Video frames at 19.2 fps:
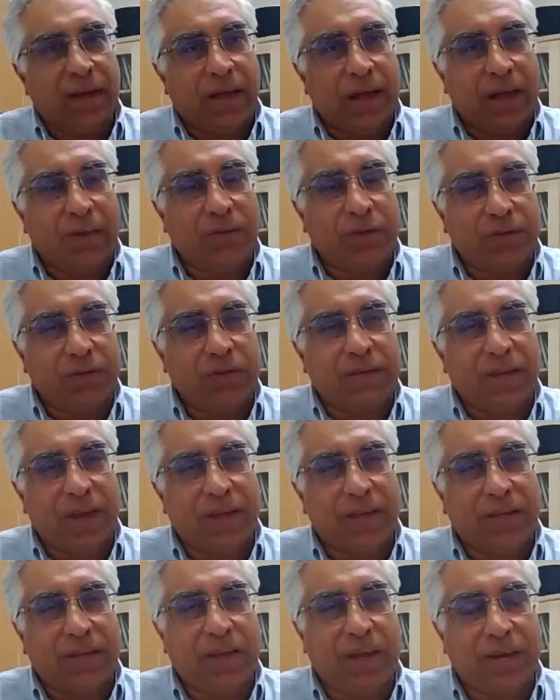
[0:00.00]
I'm not
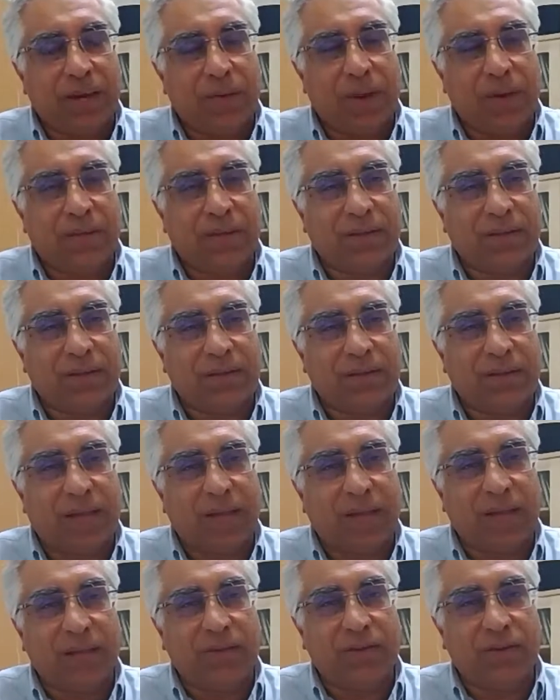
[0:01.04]
saying in any way that the
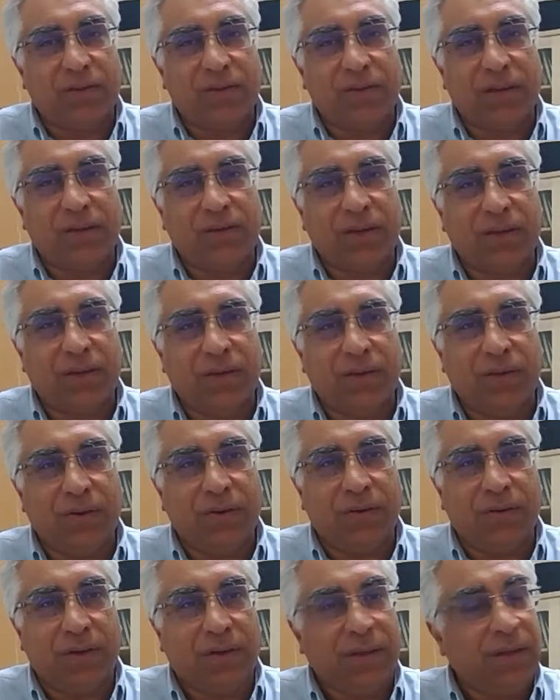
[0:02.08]
state does not need
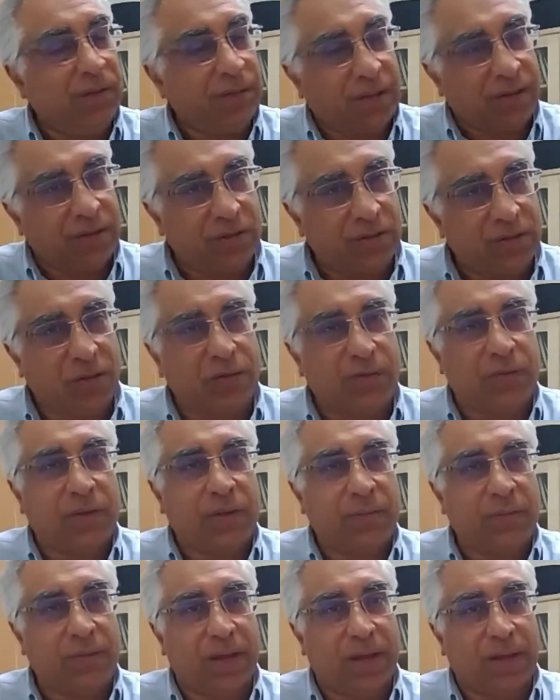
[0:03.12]
security. That is not what
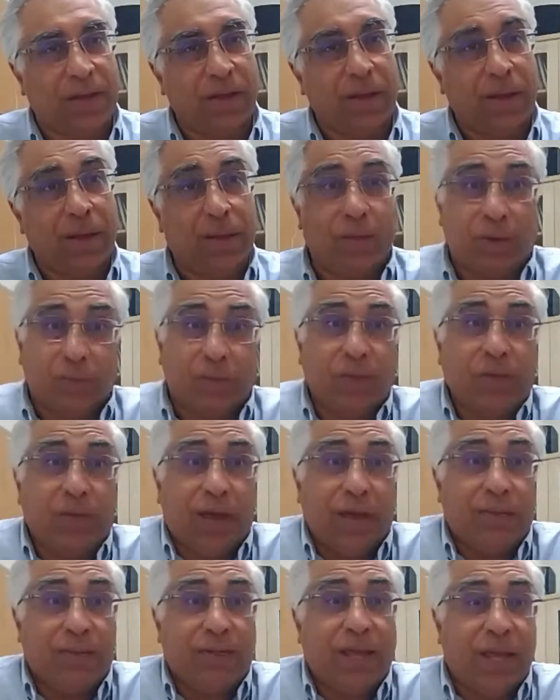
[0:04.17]
I'm saying. But what
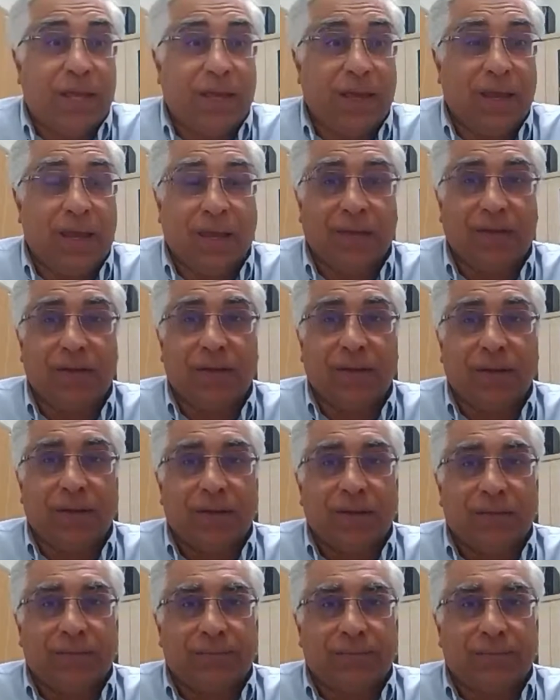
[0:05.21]
I'm saying is,
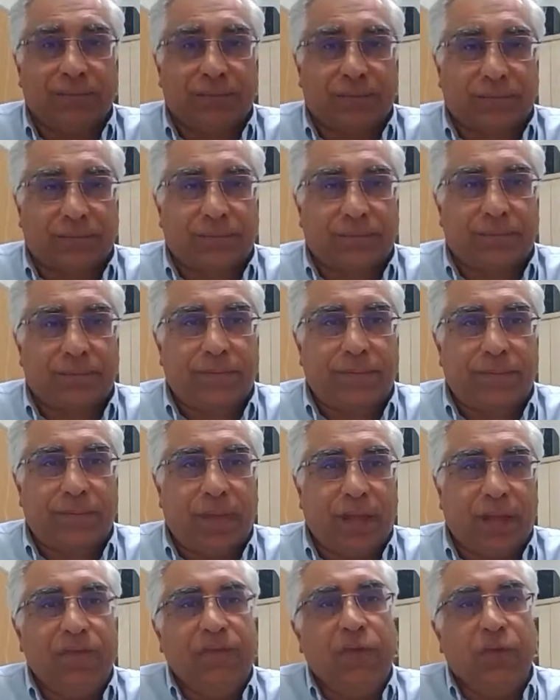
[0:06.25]

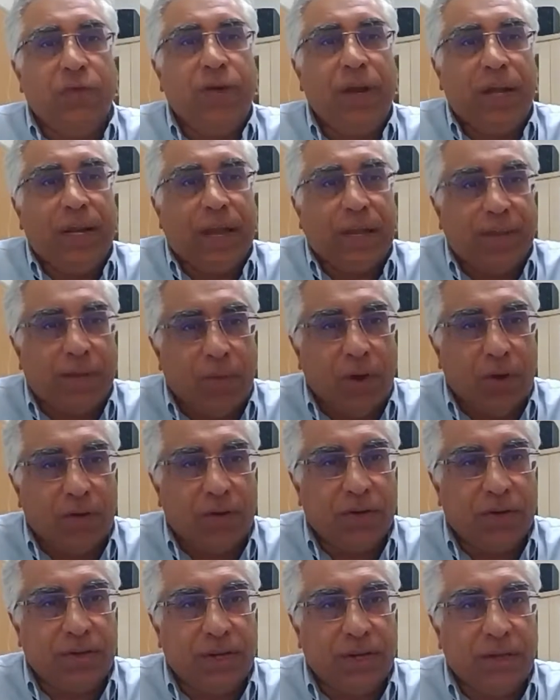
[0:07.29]
if you're really a
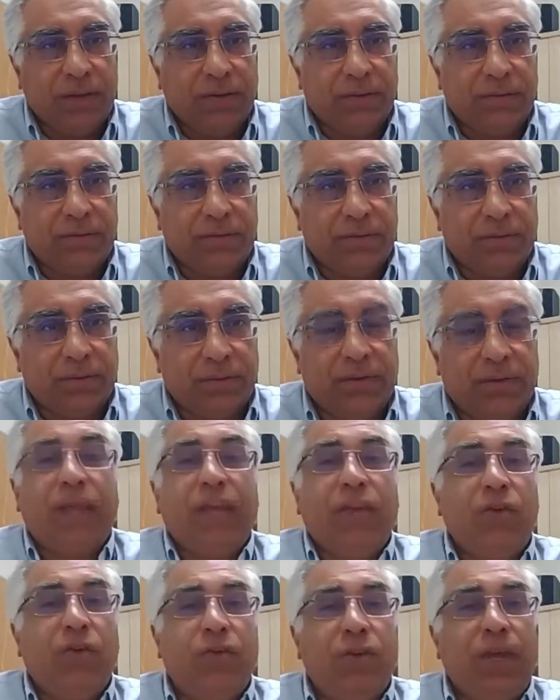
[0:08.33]
democracy,
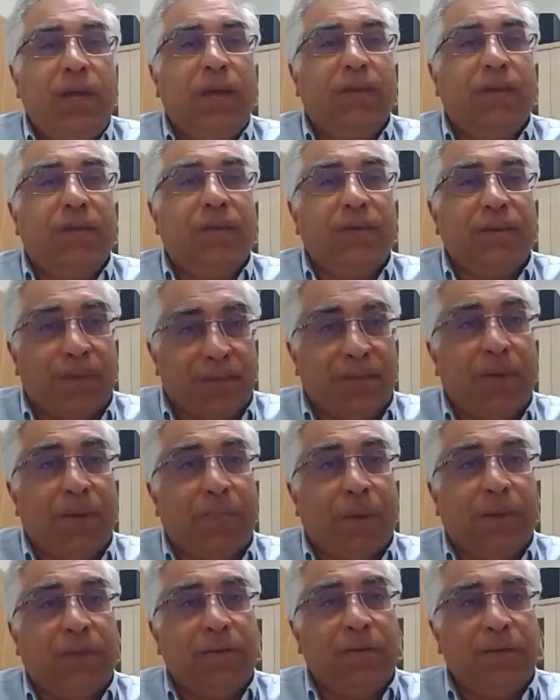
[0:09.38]
then you need
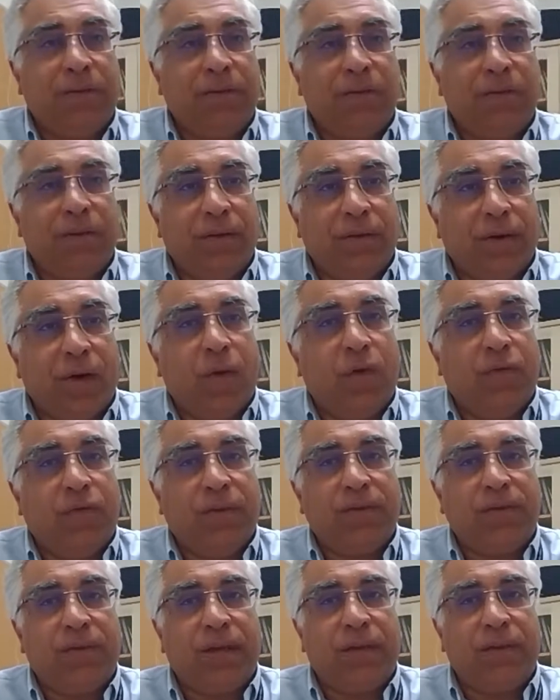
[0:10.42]
independent
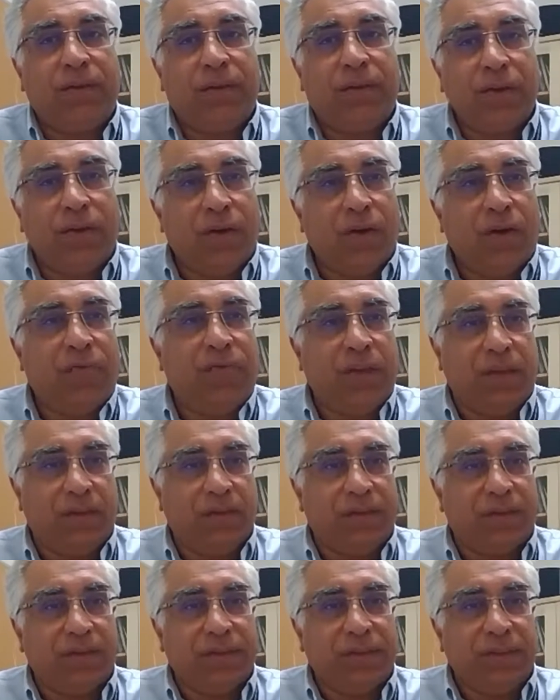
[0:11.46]
oversight of
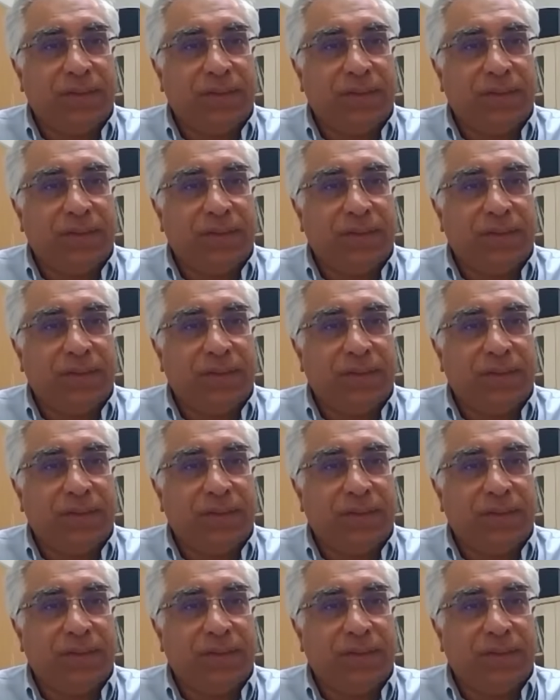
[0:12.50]
this.